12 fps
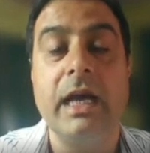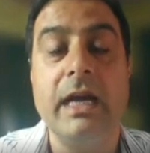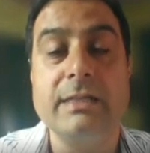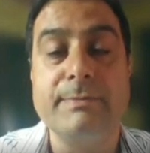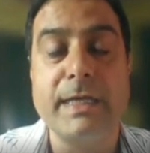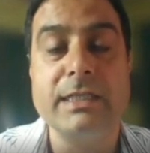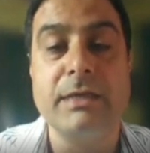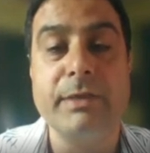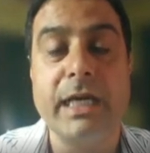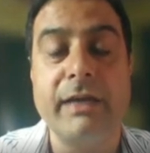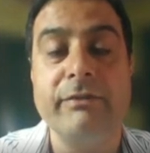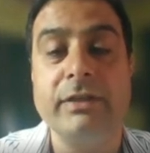and spend some
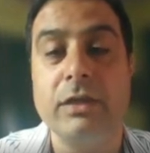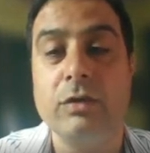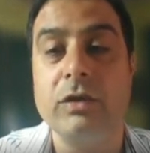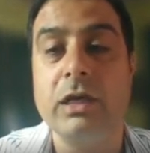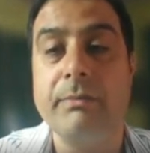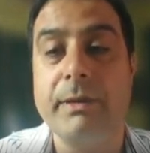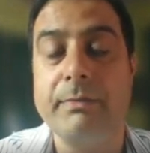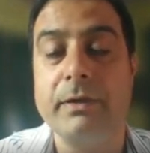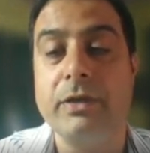time with the local people.